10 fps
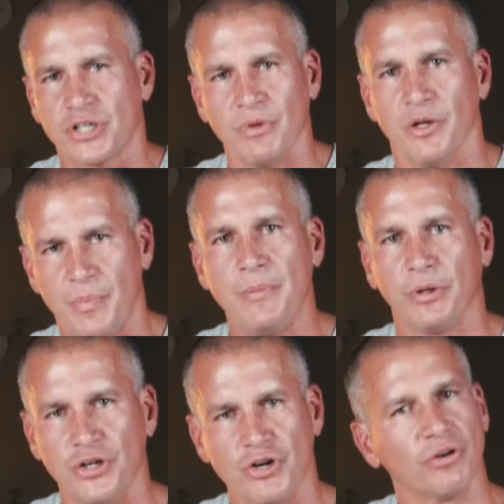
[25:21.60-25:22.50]
some of the
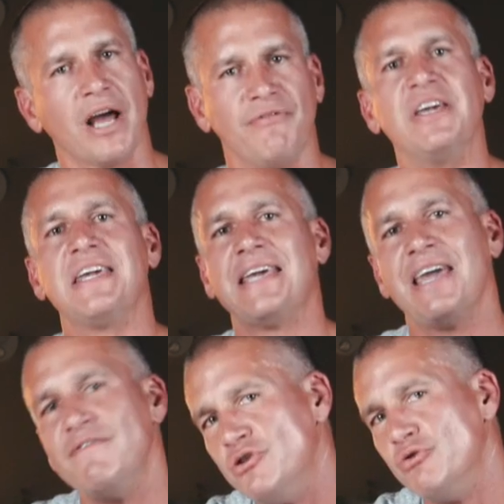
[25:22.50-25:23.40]
people in your life that
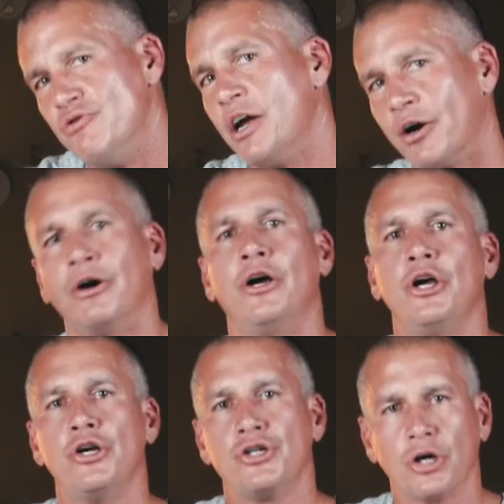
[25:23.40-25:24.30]
gave you their
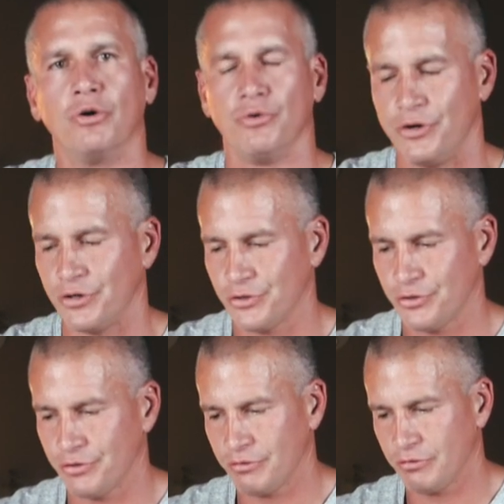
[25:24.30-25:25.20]

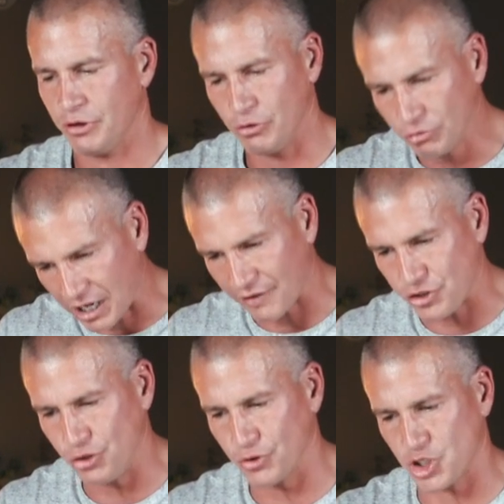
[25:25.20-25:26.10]
shoulders? Who
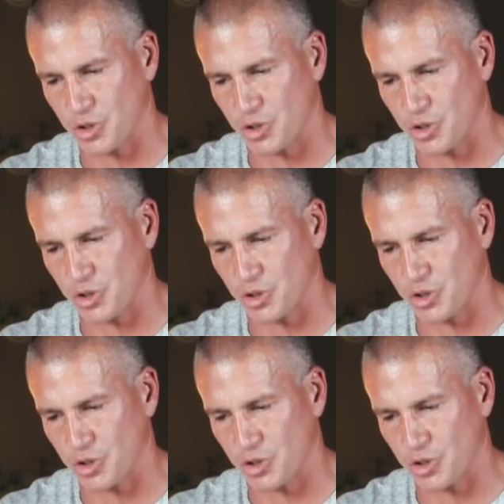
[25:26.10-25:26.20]
left you a